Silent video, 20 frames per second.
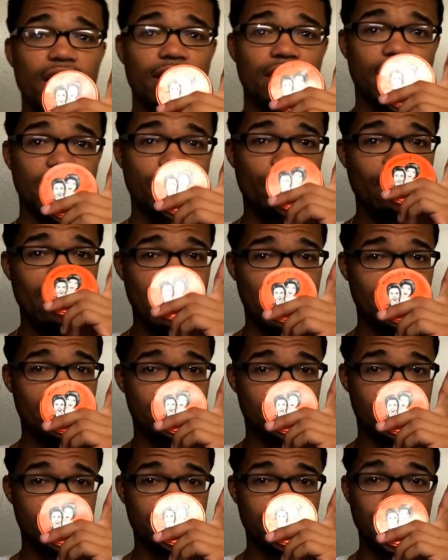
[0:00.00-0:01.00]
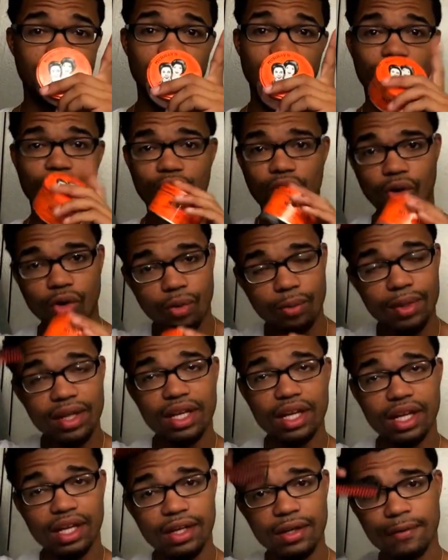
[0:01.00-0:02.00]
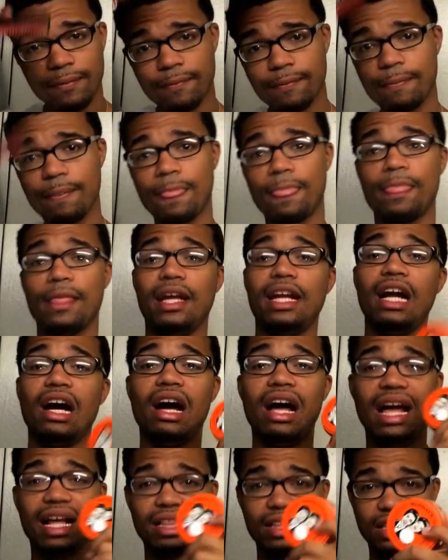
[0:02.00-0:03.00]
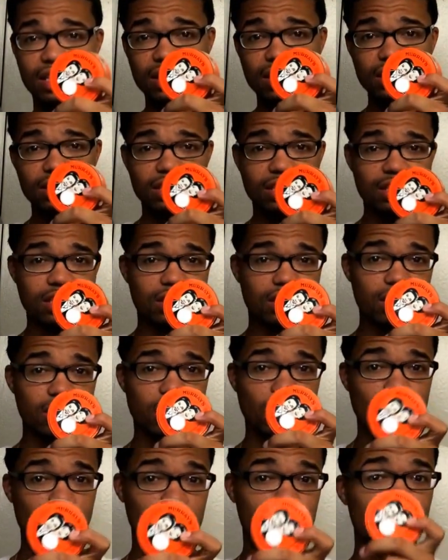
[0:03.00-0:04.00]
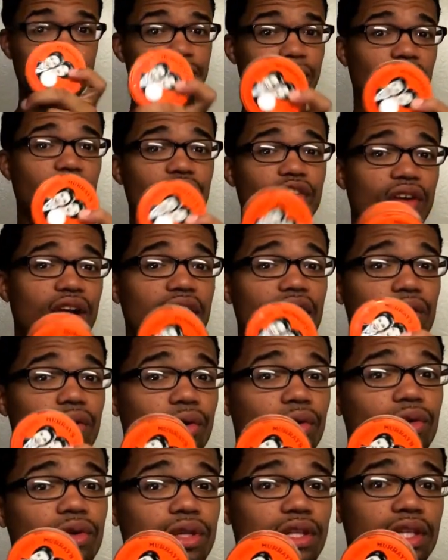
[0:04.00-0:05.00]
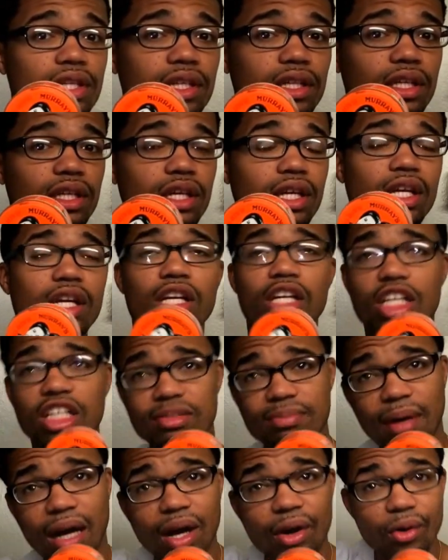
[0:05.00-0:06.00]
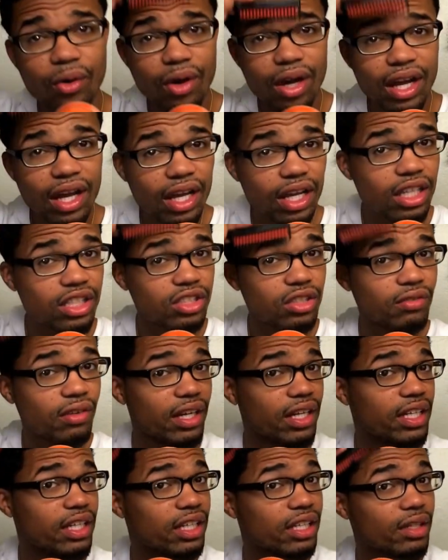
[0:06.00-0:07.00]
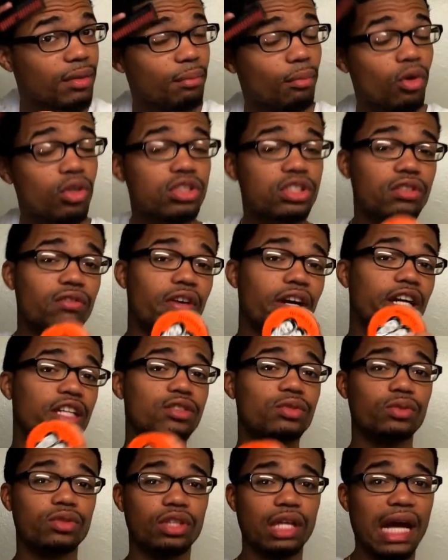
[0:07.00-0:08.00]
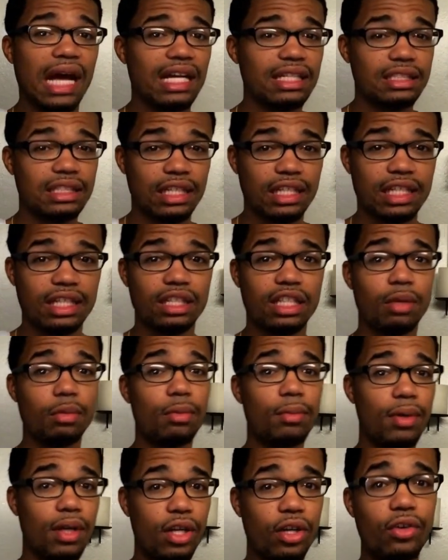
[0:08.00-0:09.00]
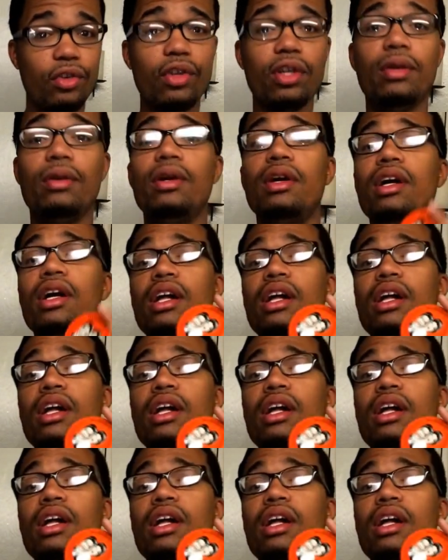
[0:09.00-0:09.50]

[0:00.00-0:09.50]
Then I'll add. Then I'll comb again. Then I'll add this to my crown only, cause my whole hair is already moisturized with the As I Am Double Butter Cream.